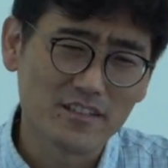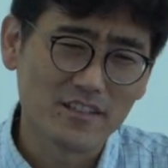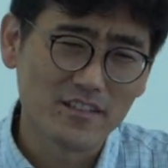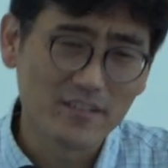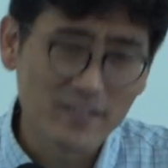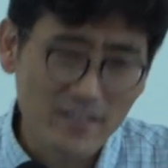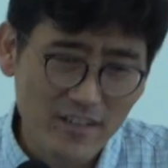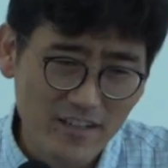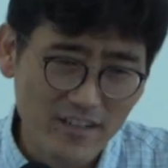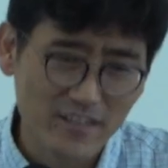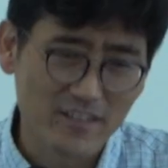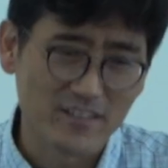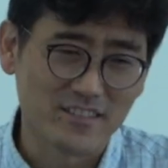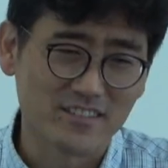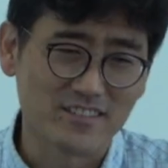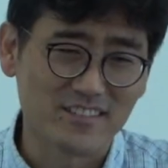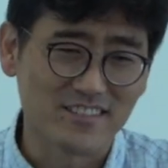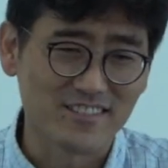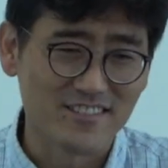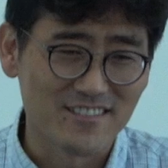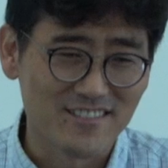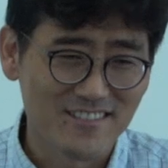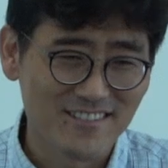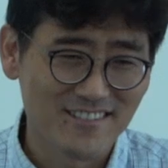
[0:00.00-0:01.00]

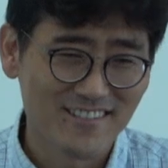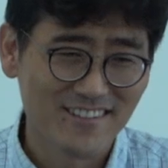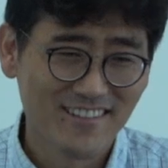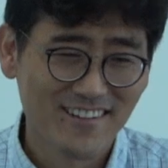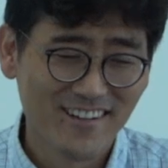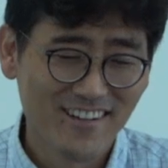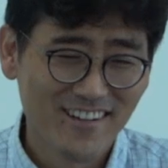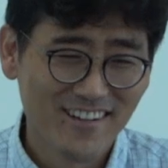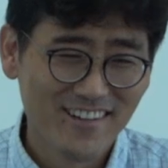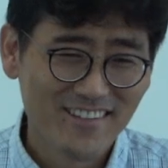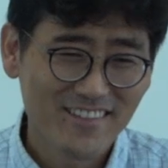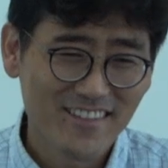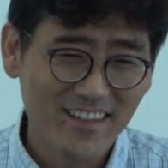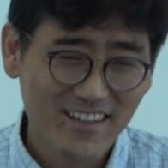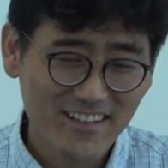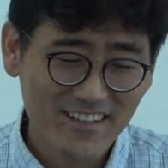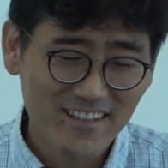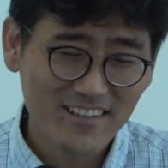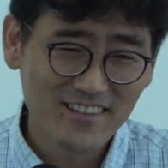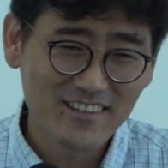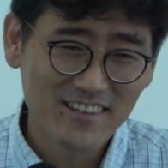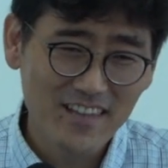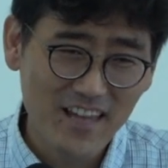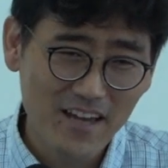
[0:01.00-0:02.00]
inheritance
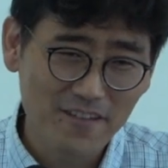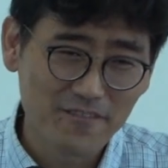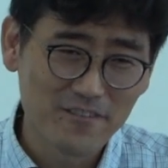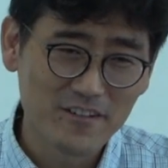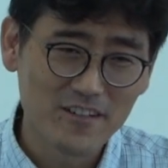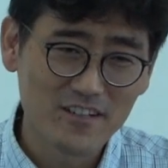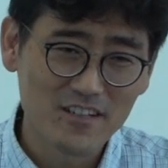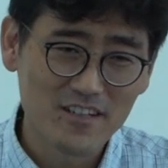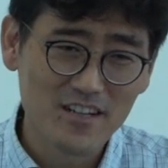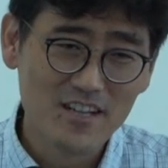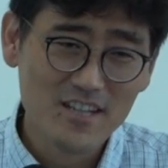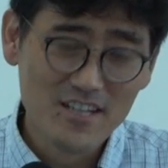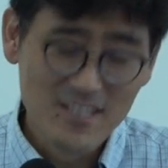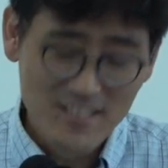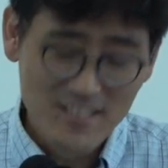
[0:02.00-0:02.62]
that can never